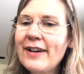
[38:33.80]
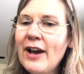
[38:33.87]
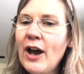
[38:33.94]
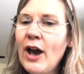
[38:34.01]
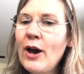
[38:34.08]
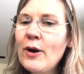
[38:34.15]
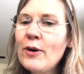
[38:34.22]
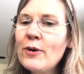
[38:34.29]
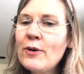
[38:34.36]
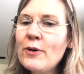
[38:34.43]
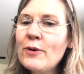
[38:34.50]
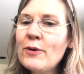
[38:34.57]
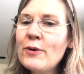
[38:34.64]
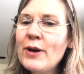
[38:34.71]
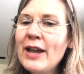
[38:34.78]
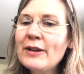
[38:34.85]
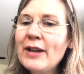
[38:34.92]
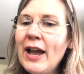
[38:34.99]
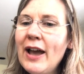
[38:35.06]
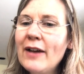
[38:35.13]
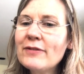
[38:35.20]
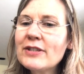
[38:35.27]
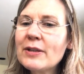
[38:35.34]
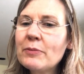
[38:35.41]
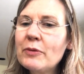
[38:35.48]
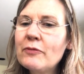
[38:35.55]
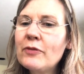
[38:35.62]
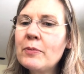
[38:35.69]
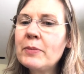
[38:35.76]
Oh, and I have
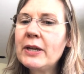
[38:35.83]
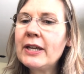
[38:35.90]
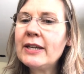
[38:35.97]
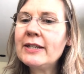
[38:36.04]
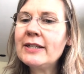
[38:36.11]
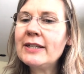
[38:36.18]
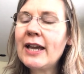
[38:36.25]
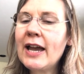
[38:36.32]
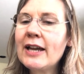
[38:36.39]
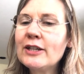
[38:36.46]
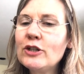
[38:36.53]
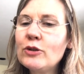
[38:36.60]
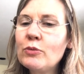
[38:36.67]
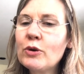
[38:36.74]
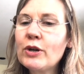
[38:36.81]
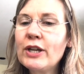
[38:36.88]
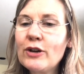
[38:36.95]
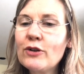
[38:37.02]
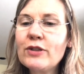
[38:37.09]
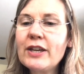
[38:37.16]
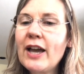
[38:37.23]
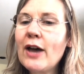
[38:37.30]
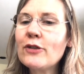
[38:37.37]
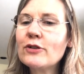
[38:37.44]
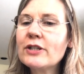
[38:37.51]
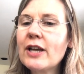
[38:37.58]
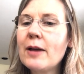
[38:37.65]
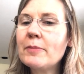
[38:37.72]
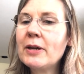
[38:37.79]
someone from India, and you were here the other
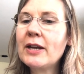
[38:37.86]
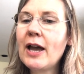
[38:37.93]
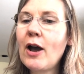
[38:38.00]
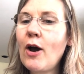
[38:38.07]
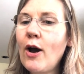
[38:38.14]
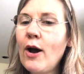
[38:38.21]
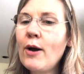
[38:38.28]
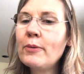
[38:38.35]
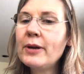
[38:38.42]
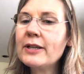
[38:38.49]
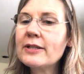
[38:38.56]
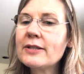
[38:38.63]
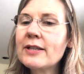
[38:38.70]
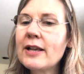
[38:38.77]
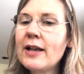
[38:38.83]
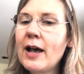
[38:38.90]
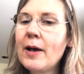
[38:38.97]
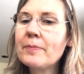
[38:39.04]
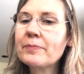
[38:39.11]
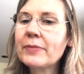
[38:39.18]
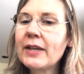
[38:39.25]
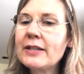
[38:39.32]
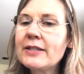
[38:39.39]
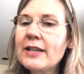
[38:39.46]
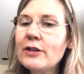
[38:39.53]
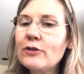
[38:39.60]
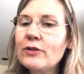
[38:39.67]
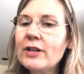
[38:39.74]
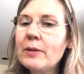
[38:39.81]
time, and I always um, say
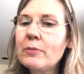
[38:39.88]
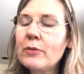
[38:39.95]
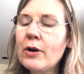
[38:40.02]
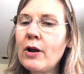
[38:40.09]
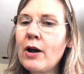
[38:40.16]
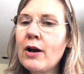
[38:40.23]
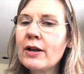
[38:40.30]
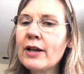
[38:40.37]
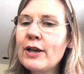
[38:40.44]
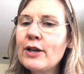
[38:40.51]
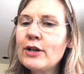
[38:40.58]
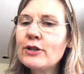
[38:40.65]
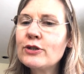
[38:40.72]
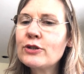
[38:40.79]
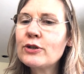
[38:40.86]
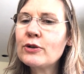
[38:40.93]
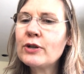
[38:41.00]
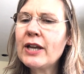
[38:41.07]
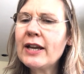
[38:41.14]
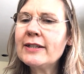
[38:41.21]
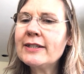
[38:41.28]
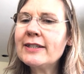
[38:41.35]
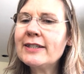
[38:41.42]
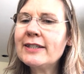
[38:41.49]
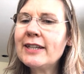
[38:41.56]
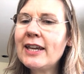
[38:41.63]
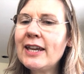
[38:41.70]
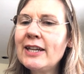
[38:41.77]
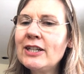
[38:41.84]
your name wrong. Surya
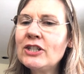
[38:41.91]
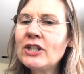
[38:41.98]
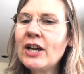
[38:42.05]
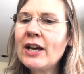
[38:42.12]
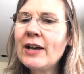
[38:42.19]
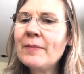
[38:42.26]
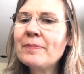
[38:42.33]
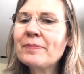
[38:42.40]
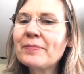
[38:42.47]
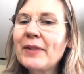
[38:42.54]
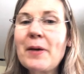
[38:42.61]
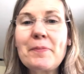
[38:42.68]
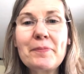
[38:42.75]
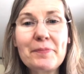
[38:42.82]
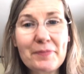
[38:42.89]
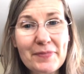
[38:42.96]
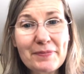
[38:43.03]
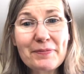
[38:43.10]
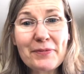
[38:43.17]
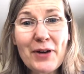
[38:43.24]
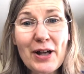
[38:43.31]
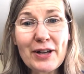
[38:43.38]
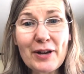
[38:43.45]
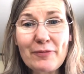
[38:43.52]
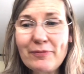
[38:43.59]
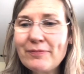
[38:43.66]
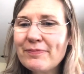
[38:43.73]
Teja, welcome.